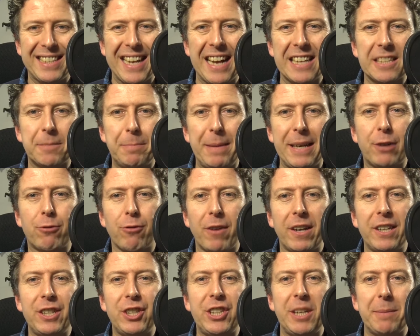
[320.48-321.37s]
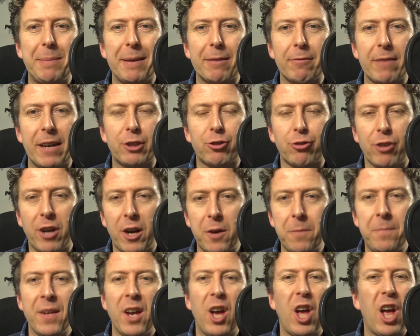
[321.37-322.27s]
sounds a bit grungy, a bit
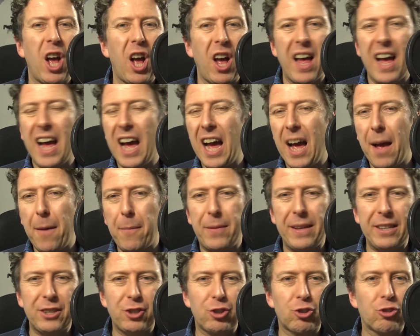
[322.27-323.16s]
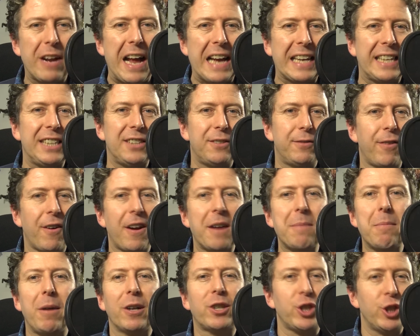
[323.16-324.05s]
retro. This track is
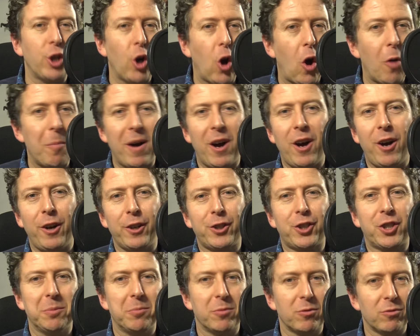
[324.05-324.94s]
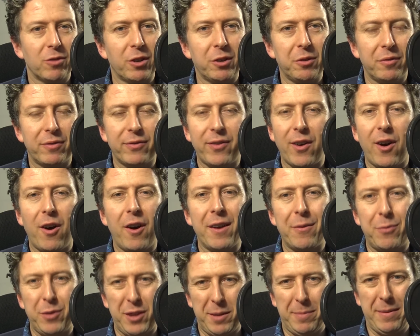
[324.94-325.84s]
very much an homage to Maroon
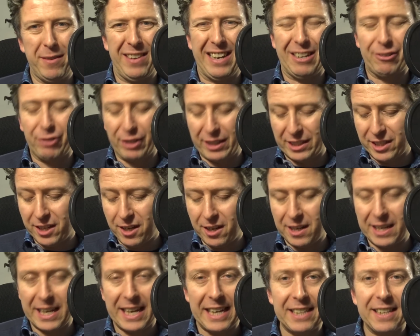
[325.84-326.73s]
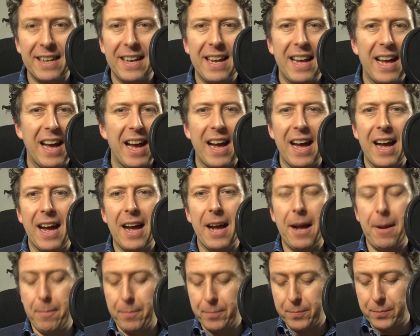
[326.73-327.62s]
5 with a bit of electric guitar lead.
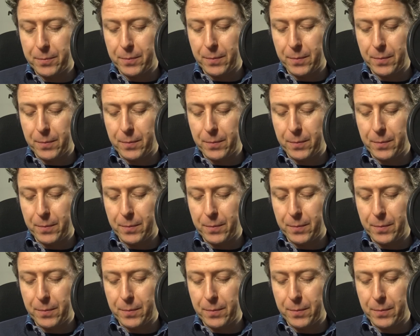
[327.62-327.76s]
And